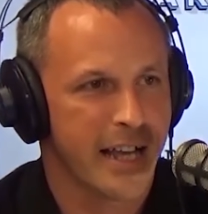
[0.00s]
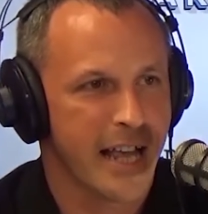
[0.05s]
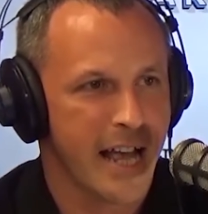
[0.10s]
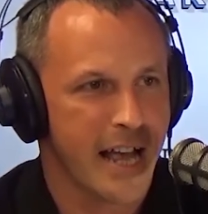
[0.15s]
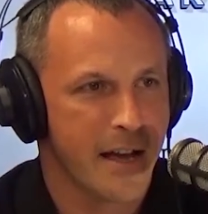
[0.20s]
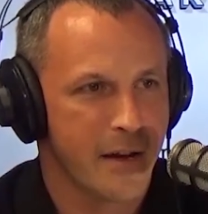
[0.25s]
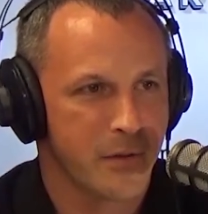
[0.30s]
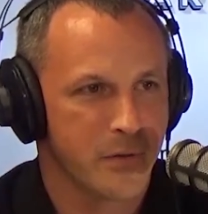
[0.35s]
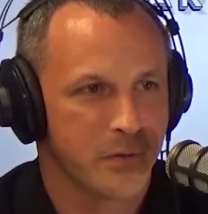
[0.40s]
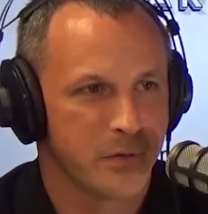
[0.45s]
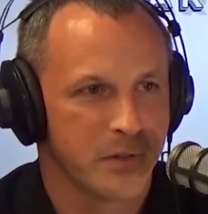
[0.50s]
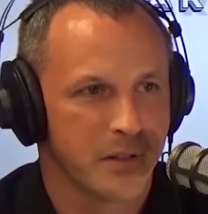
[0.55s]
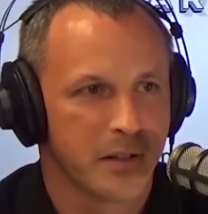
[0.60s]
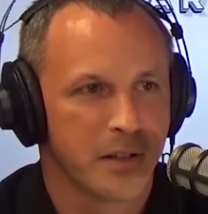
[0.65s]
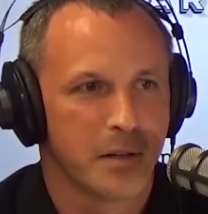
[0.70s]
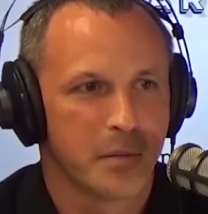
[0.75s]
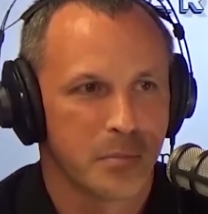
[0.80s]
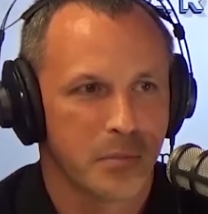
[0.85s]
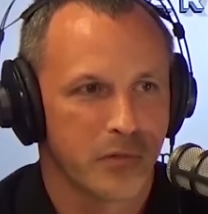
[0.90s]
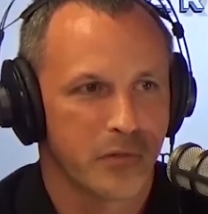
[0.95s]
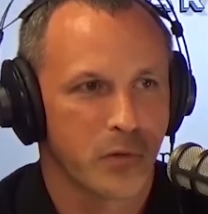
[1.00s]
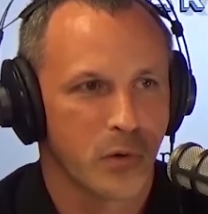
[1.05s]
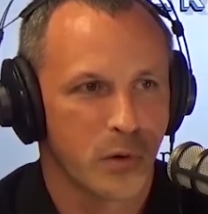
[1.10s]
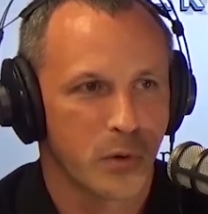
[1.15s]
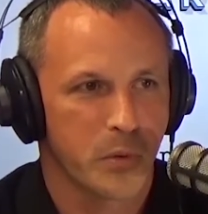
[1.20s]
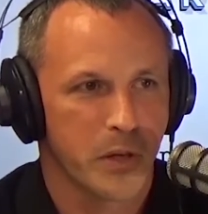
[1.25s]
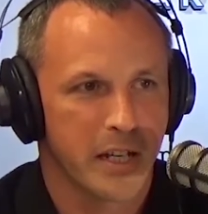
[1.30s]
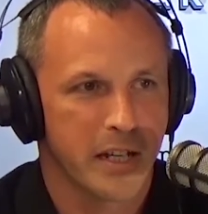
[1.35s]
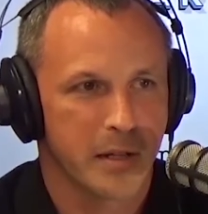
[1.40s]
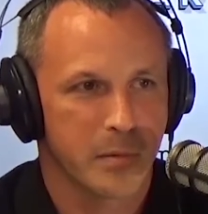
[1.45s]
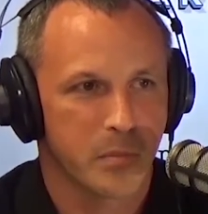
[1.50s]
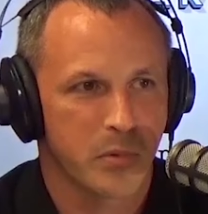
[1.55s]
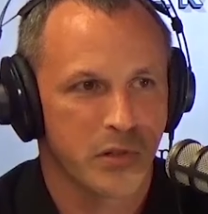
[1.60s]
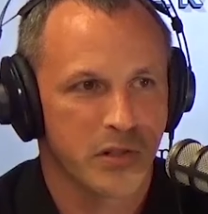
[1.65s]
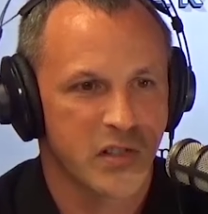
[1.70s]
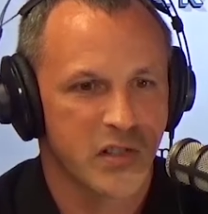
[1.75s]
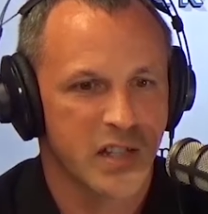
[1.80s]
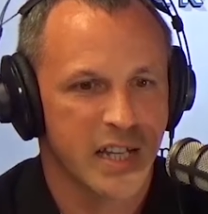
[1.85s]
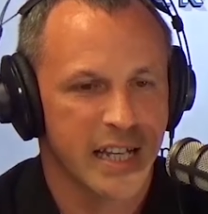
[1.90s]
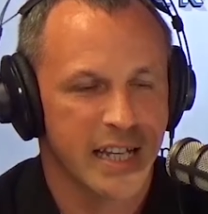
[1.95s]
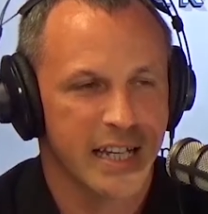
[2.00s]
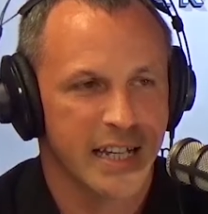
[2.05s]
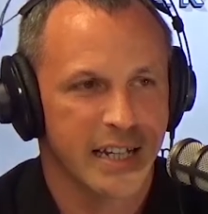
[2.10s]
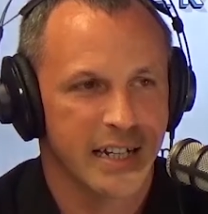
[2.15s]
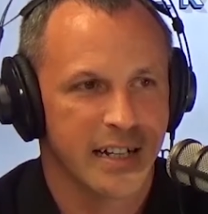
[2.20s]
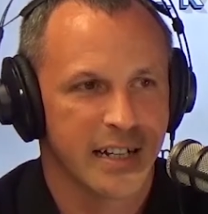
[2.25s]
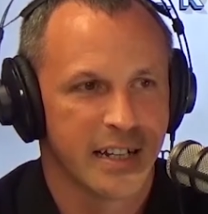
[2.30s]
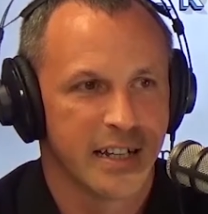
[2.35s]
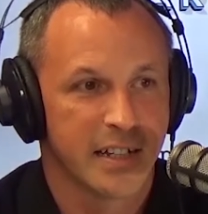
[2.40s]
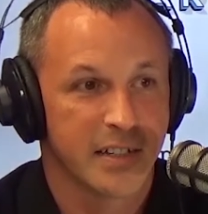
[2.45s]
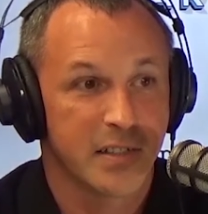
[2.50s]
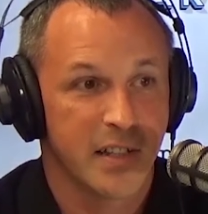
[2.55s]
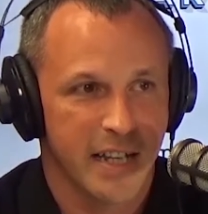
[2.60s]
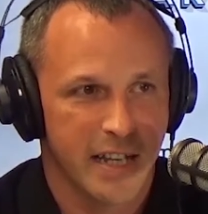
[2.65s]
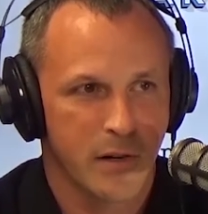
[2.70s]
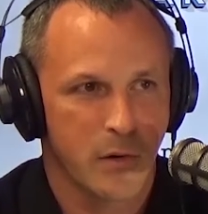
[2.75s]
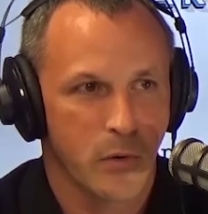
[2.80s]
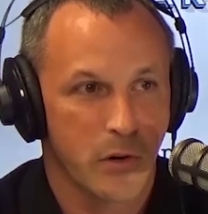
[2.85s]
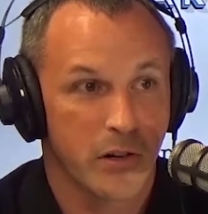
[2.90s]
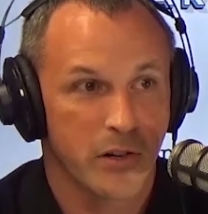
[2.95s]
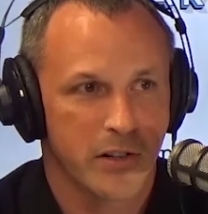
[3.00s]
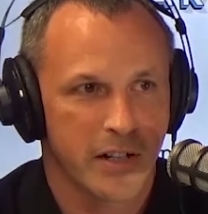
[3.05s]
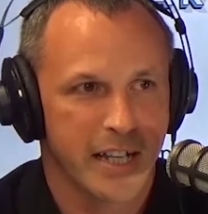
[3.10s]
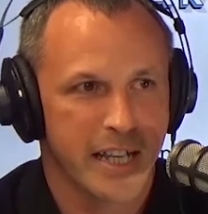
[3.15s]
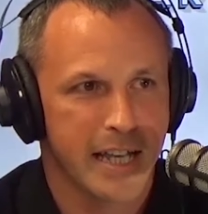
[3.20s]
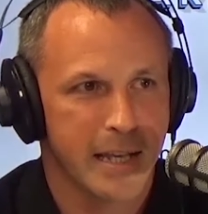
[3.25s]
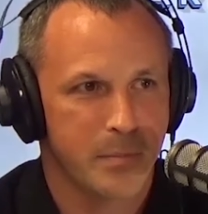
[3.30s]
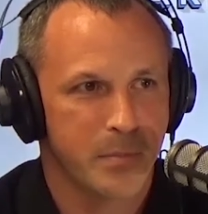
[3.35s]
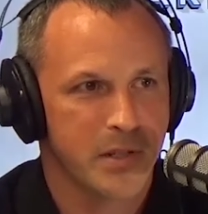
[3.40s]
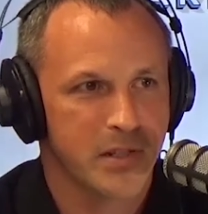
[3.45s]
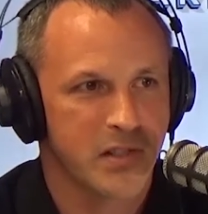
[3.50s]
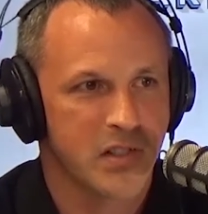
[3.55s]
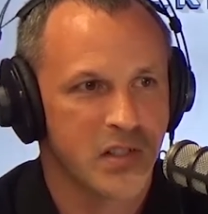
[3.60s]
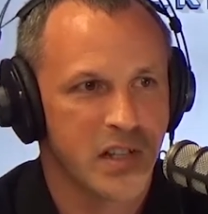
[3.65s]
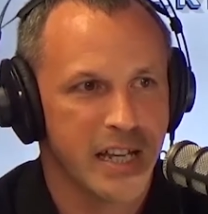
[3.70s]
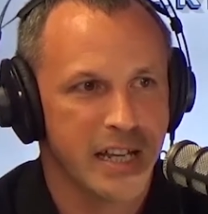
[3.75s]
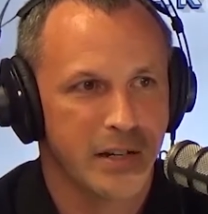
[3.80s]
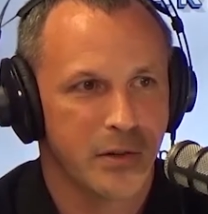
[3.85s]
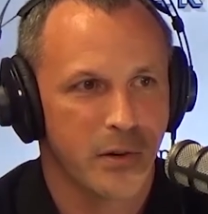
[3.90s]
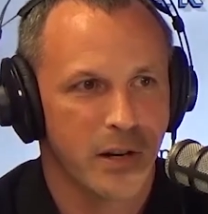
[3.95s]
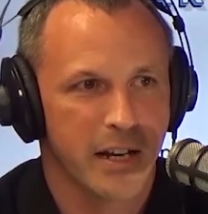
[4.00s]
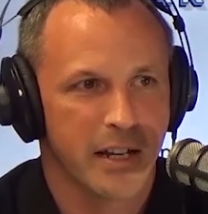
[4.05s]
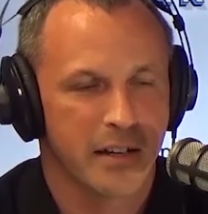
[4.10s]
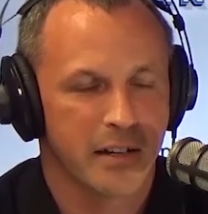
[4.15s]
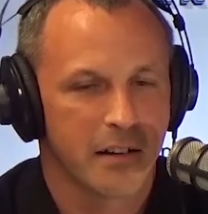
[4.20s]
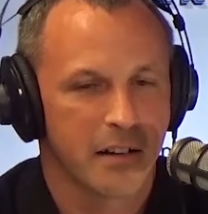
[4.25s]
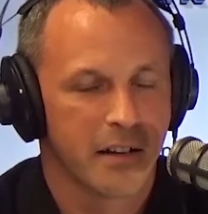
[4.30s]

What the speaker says: account before we could proceed in order to keep his secret.